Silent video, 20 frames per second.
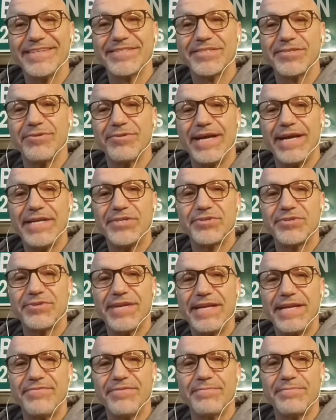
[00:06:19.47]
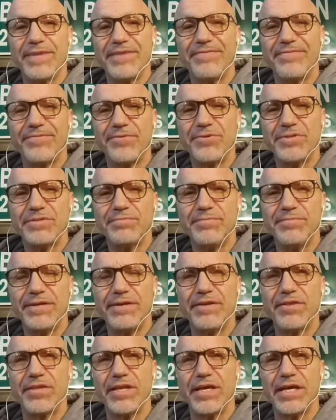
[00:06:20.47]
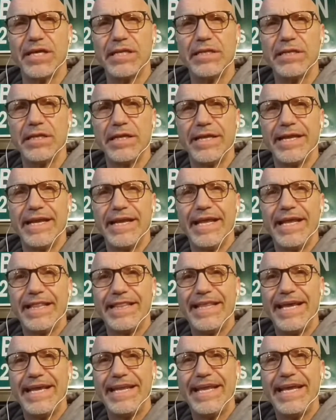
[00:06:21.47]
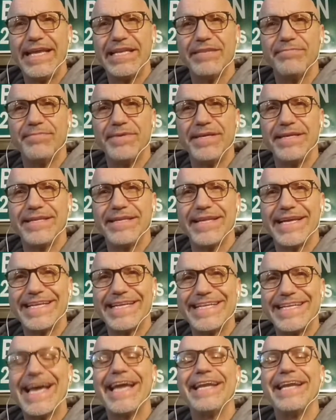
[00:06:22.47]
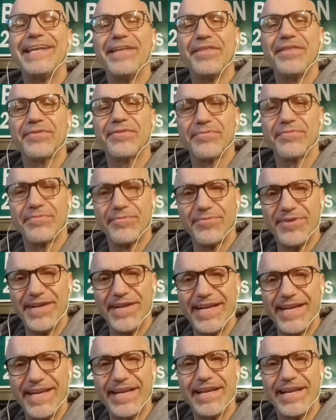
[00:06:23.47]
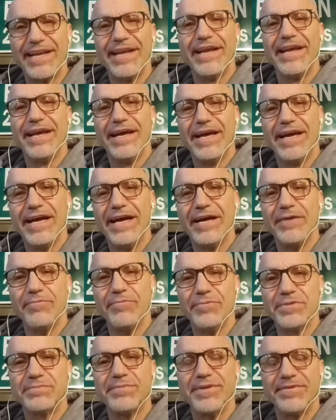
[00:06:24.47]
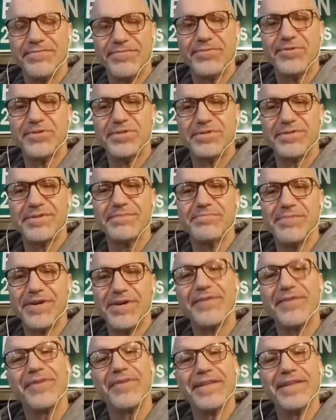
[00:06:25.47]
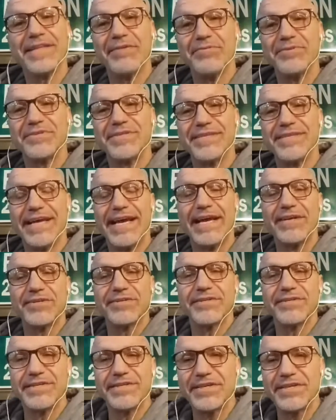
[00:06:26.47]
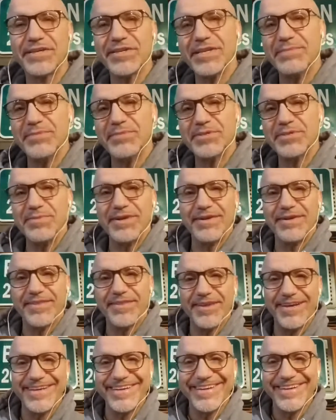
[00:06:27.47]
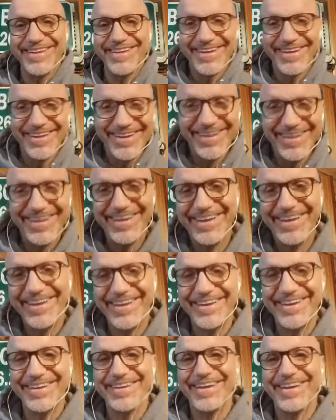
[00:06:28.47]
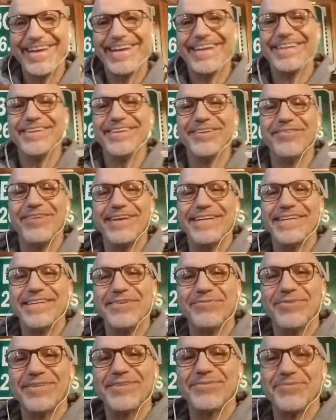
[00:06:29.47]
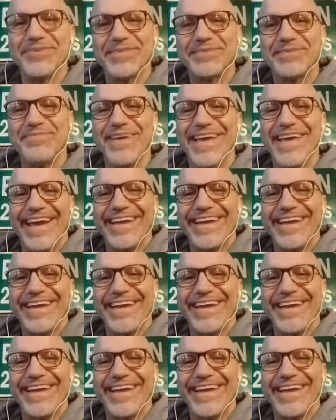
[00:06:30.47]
So I trained for my first marathon. That had to be like 93. Was my first marathon. That was actually the Columbus Marathon, and I had no idea what to expect.